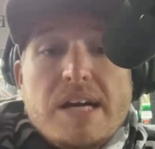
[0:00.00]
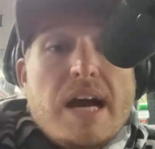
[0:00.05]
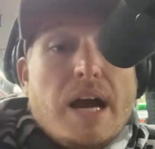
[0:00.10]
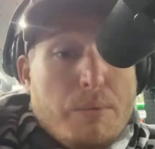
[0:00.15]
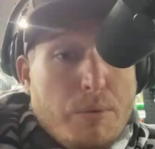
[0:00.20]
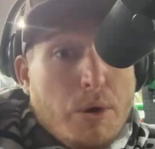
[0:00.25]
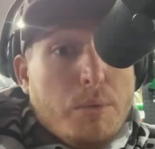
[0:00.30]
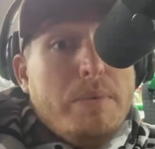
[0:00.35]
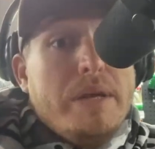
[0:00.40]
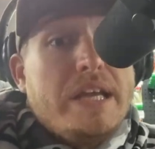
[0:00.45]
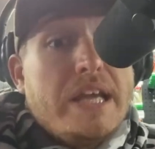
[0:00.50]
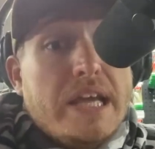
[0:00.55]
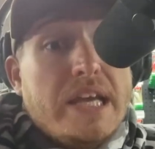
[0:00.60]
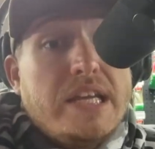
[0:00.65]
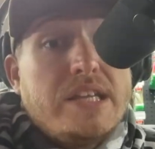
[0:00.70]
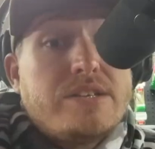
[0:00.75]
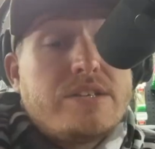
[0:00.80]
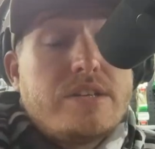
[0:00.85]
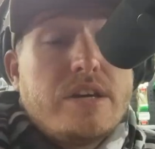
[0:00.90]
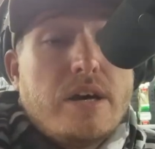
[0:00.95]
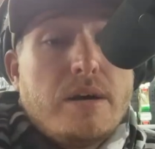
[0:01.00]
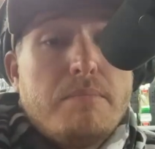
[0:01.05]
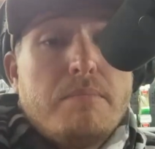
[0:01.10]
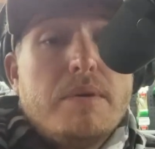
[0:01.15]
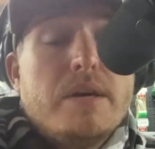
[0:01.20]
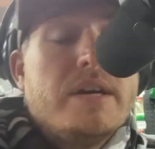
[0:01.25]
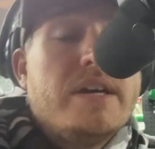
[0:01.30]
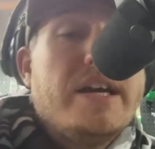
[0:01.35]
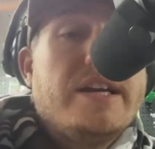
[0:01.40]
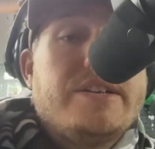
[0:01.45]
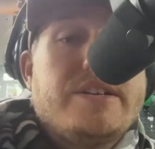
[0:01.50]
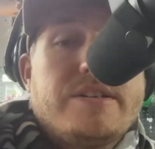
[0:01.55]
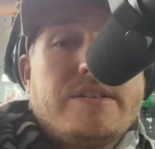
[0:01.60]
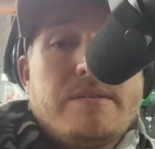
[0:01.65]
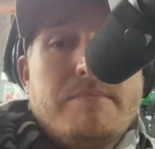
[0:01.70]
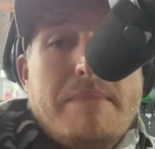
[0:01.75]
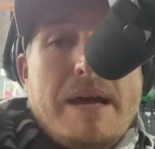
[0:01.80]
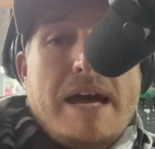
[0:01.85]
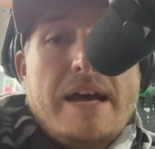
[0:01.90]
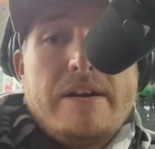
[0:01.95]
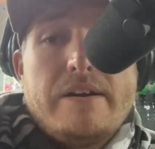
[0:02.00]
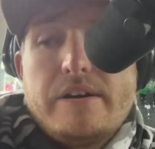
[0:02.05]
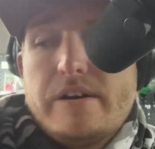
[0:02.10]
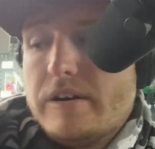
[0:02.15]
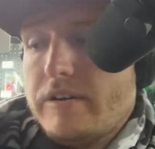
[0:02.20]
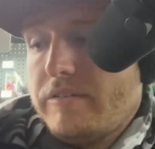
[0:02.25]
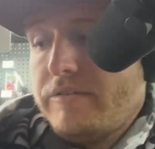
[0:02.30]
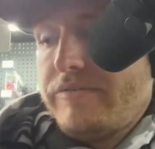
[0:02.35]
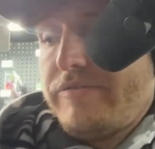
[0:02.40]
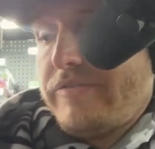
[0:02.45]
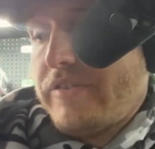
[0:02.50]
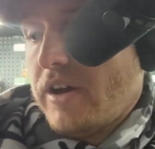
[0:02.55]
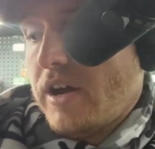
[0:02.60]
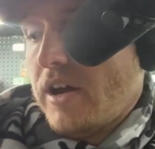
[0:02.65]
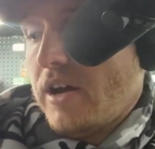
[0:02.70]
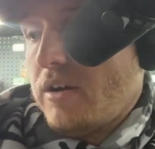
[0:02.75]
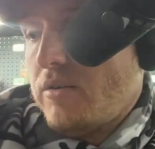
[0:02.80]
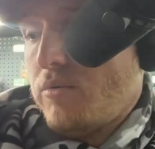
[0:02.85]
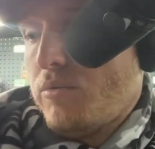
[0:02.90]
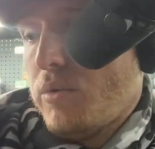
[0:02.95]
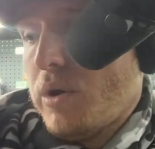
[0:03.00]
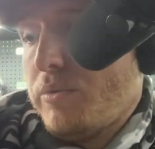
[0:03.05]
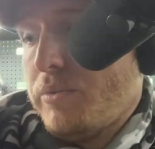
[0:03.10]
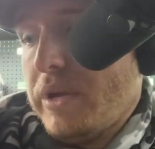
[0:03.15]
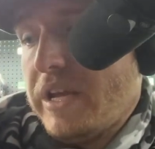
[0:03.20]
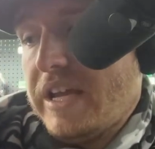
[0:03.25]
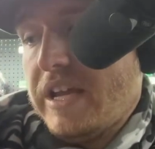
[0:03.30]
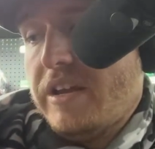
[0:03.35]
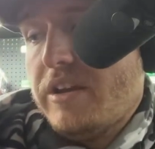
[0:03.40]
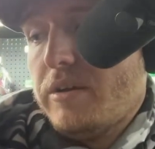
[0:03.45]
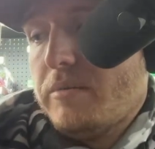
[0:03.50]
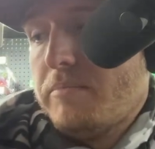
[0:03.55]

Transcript: I will be getting some. It's just a matter of when we get